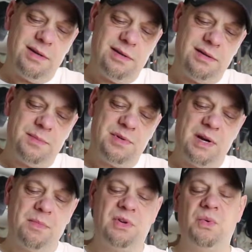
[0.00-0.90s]

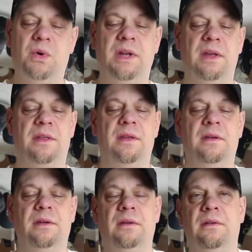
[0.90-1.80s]
September 20th,
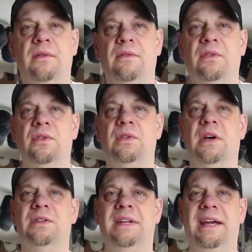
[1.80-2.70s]

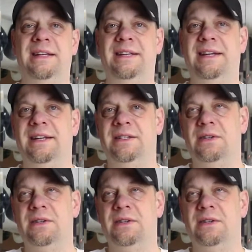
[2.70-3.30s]
2018.